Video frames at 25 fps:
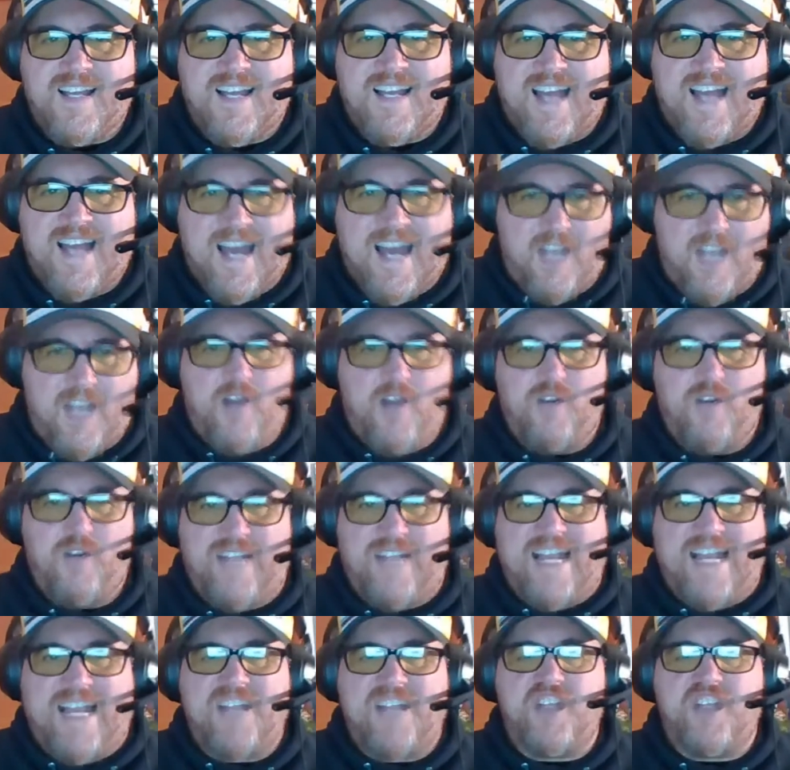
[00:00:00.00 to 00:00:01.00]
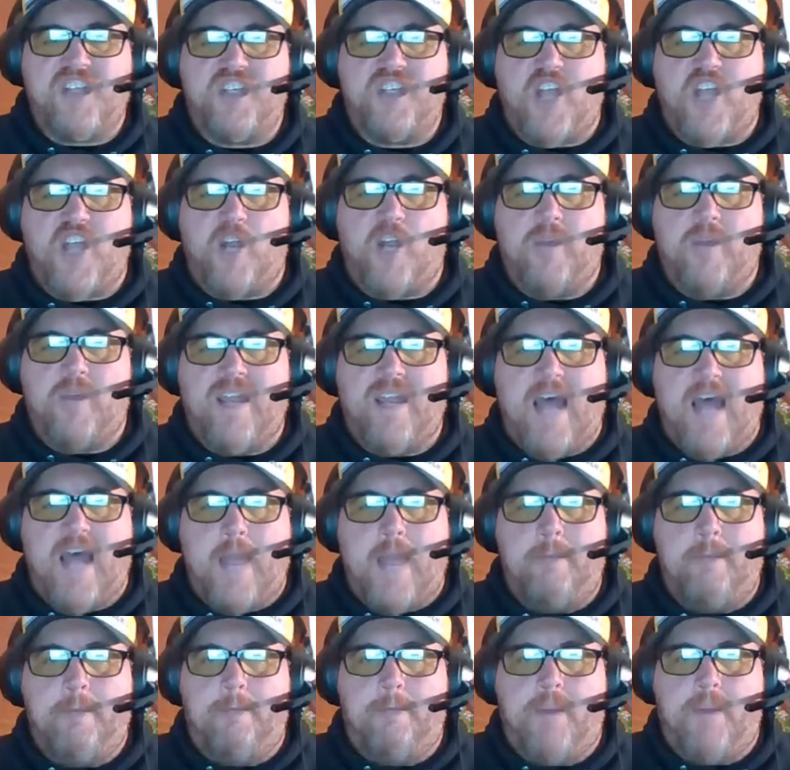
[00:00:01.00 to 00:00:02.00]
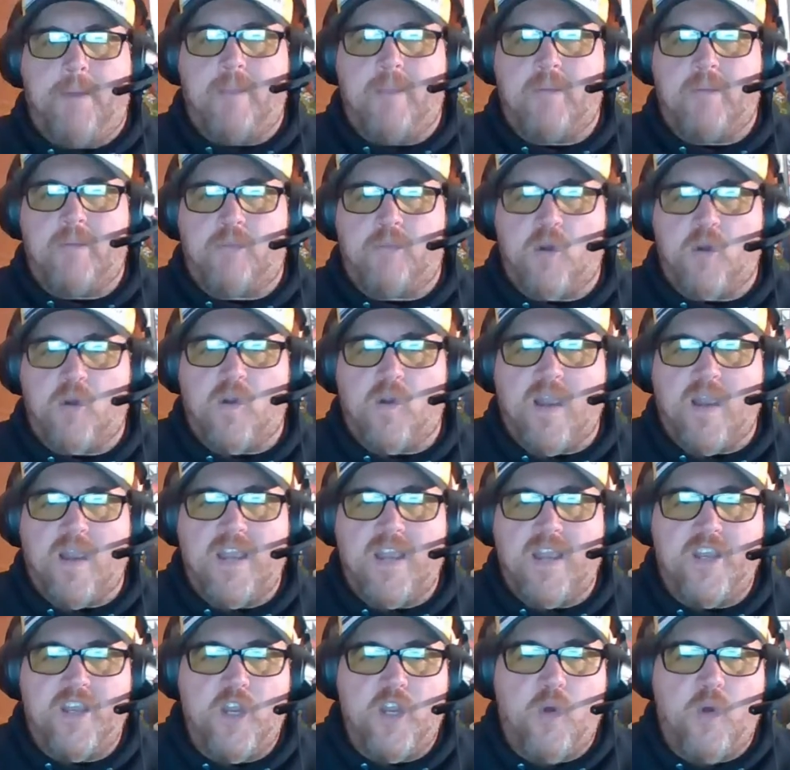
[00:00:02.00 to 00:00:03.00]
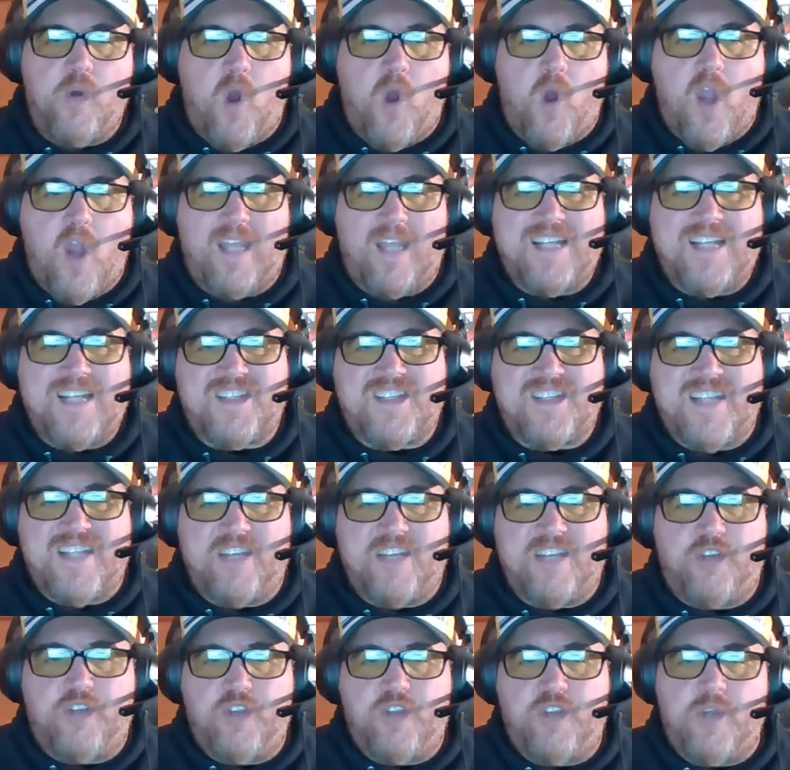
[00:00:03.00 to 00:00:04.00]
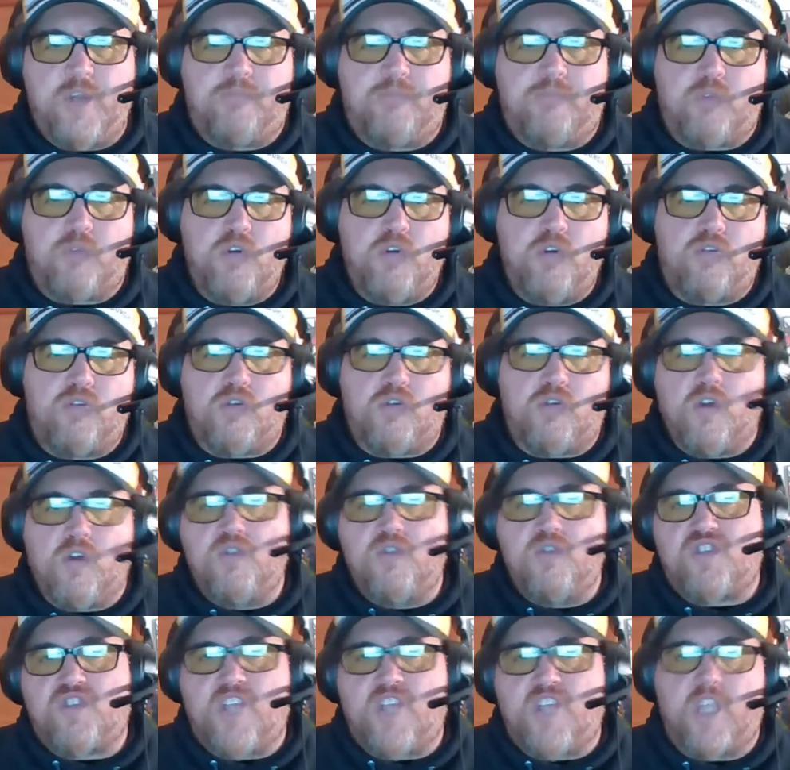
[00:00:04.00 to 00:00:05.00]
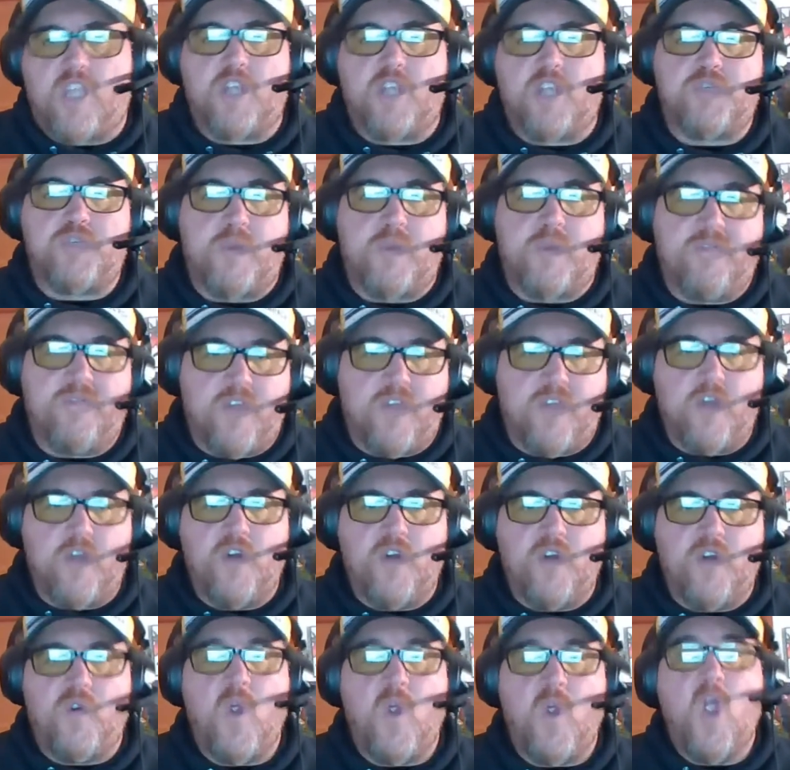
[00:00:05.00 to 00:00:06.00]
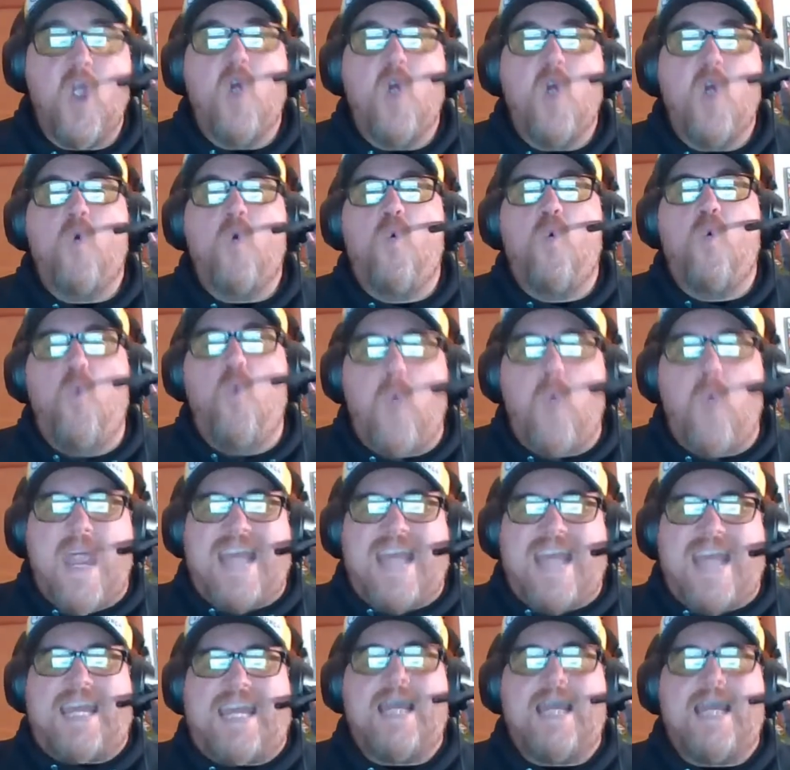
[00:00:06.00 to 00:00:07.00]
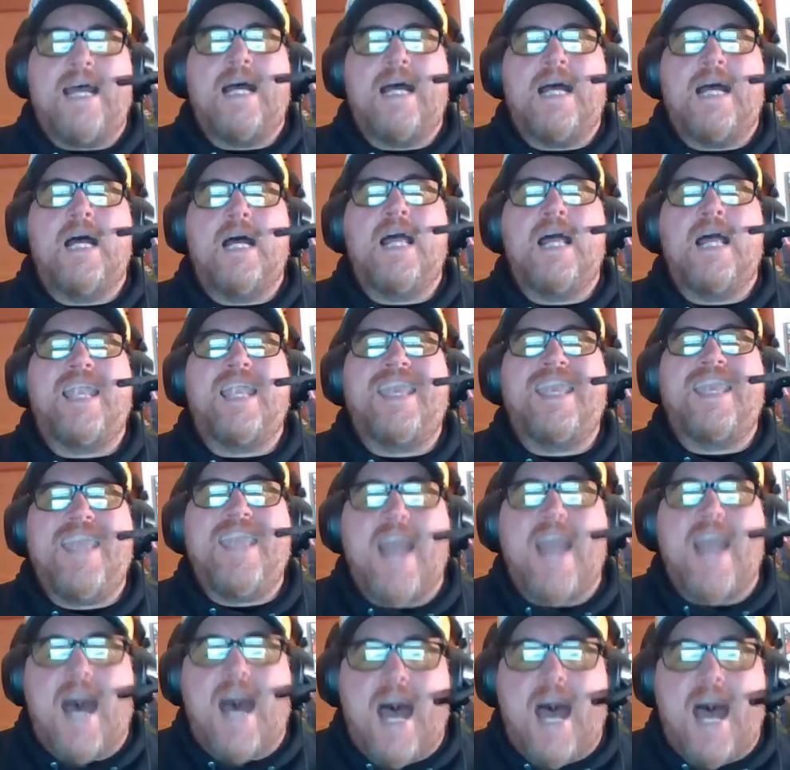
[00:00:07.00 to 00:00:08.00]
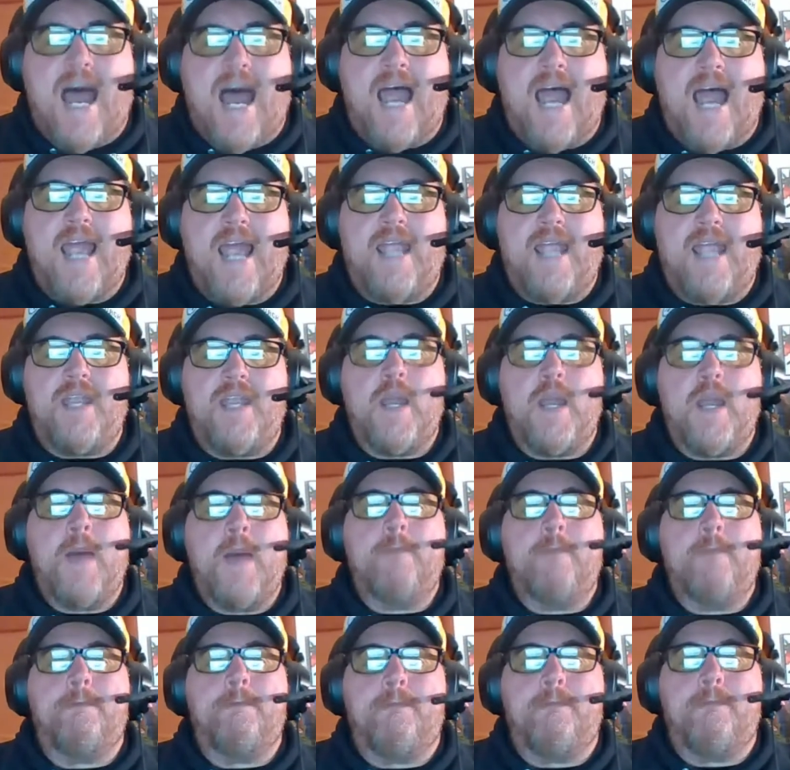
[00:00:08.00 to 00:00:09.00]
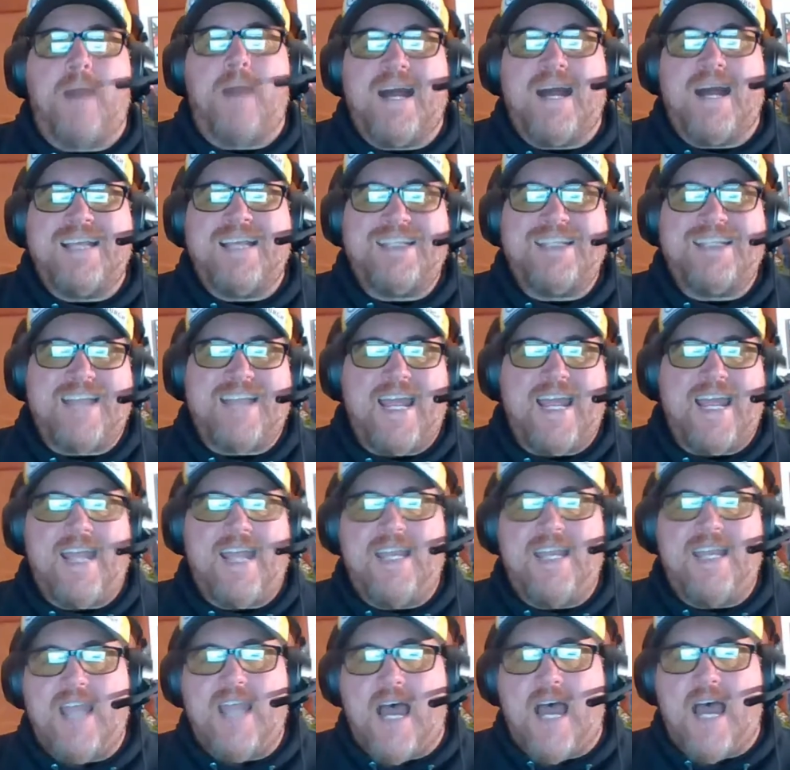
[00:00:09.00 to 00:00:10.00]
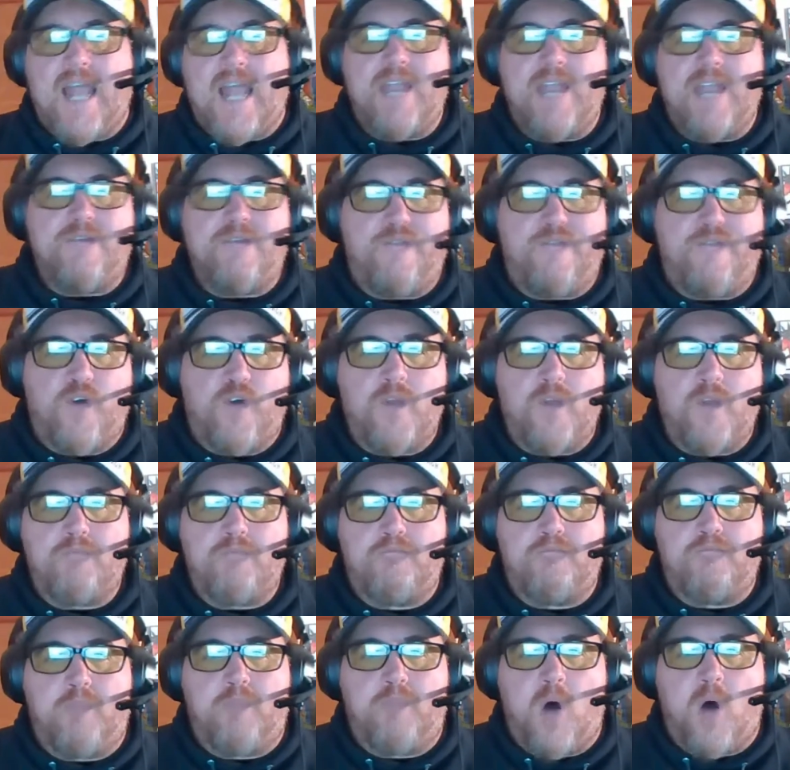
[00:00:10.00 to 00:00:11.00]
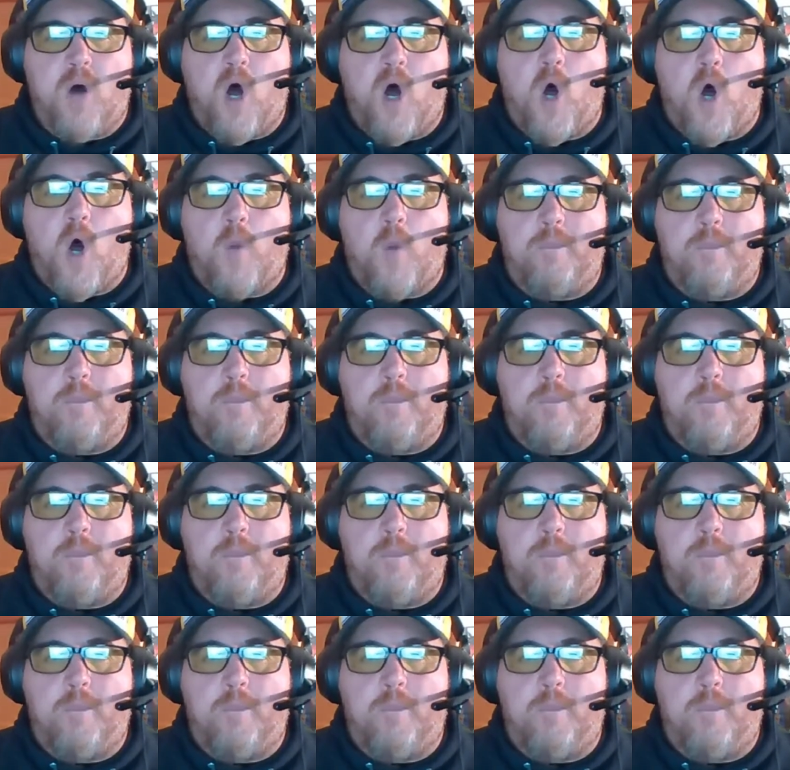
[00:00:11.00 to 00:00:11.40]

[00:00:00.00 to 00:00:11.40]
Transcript: Hello, ladies and gentlemen. I'm Bubba Brewer, and you are listening to the BrewCrew Steelers Review Week 9 Monday Night Football.